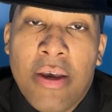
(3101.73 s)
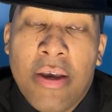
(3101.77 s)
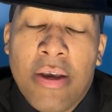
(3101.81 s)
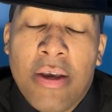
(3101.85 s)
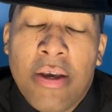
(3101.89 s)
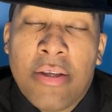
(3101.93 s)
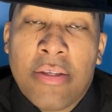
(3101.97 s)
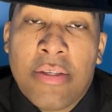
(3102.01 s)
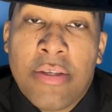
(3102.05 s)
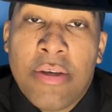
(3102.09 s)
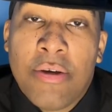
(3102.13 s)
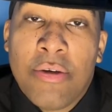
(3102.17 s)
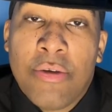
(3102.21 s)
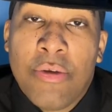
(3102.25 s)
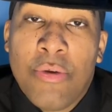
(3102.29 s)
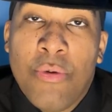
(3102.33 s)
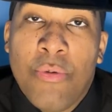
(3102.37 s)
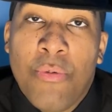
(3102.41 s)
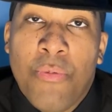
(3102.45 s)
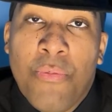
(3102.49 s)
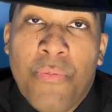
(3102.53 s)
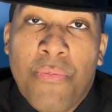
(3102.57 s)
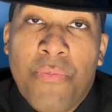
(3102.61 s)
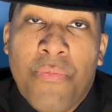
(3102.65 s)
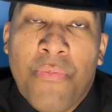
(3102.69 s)
until you
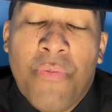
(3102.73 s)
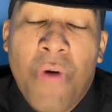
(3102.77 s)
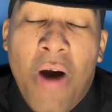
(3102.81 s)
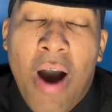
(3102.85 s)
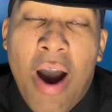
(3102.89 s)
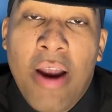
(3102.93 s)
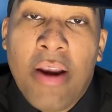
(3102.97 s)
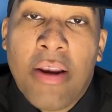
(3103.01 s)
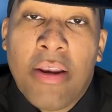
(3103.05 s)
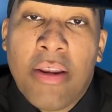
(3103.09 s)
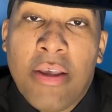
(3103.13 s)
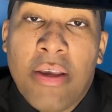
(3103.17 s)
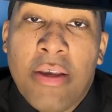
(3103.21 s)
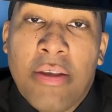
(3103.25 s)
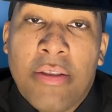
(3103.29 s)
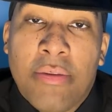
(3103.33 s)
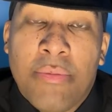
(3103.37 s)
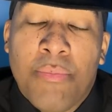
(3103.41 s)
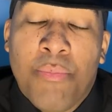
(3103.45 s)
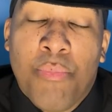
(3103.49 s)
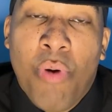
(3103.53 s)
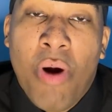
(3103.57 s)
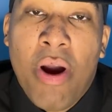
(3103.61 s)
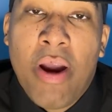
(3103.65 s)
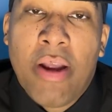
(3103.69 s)
finally
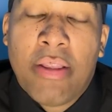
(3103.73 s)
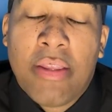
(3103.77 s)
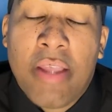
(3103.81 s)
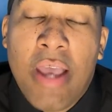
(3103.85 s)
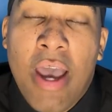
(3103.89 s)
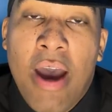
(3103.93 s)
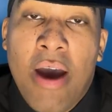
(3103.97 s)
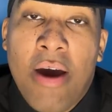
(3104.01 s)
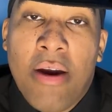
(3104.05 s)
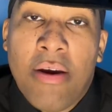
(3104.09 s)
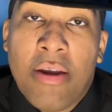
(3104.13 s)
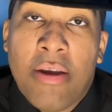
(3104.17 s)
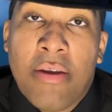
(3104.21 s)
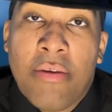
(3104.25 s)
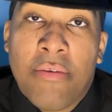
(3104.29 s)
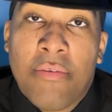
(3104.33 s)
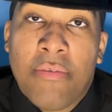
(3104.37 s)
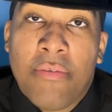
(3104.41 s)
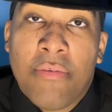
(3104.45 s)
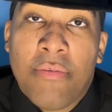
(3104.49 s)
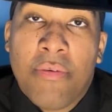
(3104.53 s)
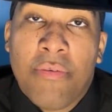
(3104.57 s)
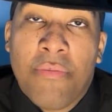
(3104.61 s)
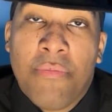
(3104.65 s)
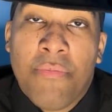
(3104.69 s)
break down
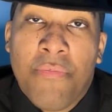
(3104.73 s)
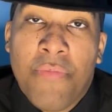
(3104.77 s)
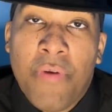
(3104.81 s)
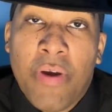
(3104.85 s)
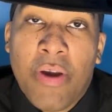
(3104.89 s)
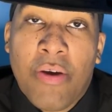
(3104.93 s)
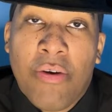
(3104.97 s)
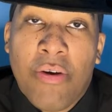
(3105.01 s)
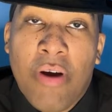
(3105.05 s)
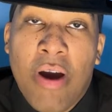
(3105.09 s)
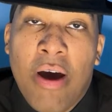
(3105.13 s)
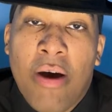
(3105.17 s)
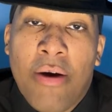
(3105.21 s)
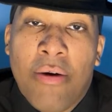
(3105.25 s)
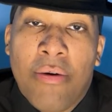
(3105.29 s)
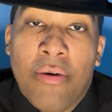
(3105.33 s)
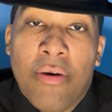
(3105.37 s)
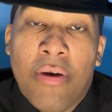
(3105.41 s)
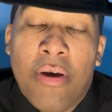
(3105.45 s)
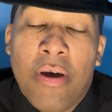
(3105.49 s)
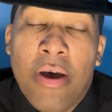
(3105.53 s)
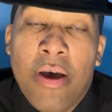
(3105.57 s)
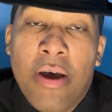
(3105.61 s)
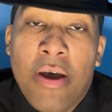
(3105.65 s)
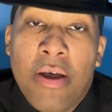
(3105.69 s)
and figure out
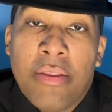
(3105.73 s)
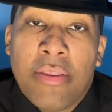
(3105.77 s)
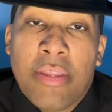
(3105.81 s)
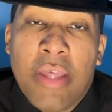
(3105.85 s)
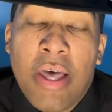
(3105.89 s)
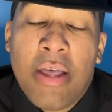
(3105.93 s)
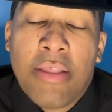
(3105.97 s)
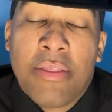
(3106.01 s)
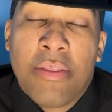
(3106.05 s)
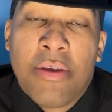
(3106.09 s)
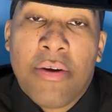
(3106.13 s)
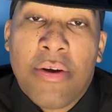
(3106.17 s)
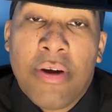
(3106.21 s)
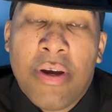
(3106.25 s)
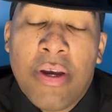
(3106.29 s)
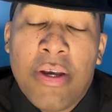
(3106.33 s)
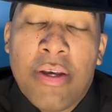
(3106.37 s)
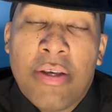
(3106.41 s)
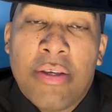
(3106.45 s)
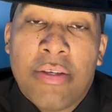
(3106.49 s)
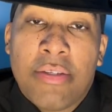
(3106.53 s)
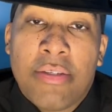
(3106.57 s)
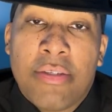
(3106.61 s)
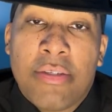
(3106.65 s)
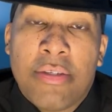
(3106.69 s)
that there
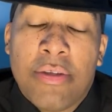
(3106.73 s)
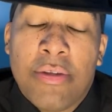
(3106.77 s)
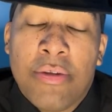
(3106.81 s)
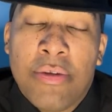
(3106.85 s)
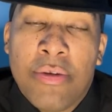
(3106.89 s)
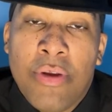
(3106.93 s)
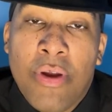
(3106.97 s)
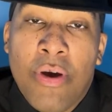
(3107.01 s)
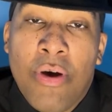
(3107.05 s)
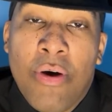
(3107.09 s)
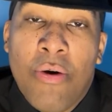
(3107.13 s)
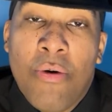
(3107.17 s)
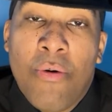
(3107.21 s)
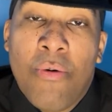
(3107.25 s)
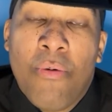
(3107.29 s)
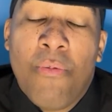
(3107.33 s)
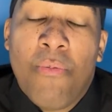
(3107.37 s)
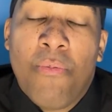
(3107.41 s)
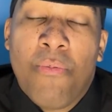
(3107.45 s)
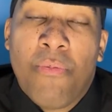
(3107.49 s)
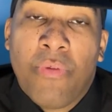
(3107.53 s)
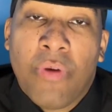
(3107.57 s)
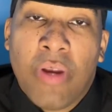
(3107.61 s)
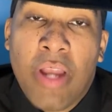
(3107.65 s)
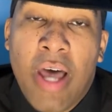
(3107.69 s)
is no
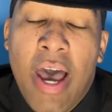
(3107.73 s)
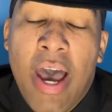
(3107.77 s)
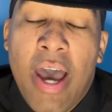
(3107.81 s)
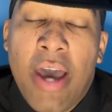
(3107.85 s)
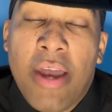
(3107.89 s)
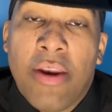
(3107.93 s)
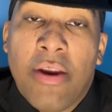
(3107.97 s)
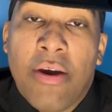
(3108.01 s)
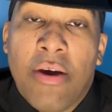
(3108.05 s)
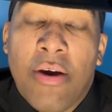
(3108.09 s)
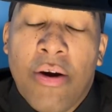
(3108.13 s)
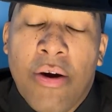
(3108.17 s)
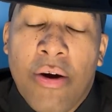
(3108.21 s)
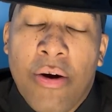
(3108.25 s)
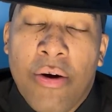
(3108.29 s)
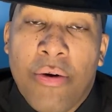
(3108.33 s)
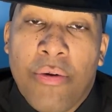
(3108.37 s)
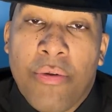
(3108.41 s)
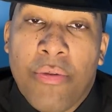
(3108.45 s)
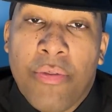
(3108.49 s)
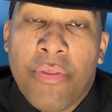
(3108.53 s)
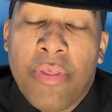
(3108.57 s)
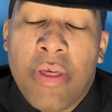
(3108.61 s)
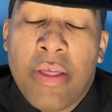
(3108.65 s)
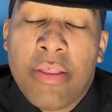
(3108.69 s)
flat
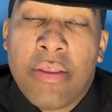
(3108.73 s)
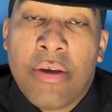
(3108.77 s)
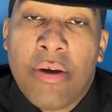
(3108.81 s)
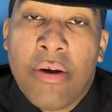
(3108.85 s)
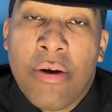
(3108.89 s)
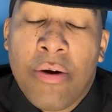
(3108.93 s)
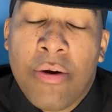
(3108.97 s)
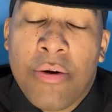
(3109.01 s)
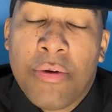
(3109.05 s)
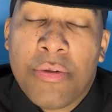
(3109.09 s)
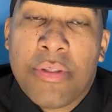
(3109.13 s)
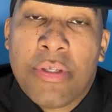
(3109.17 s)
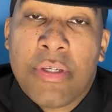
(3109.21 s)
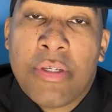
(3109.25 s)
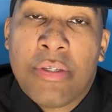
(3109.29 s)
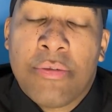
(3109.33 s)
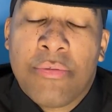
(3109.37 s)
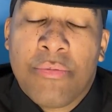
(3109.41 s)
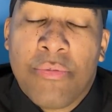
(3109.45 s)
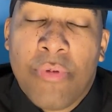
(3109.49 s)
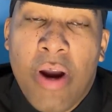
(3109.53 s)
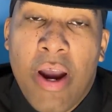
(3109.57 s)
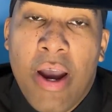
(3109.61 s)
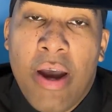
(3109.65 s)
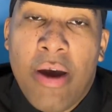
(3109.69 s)
earth, that the earth is
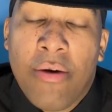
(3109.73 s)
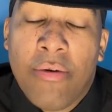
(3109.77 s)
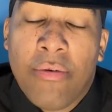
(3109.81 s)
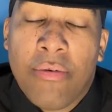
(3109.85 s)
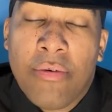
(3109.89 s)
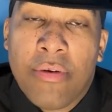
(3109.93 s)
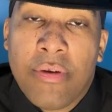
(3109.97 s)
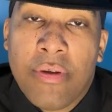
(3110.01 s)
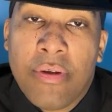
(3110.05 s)
round.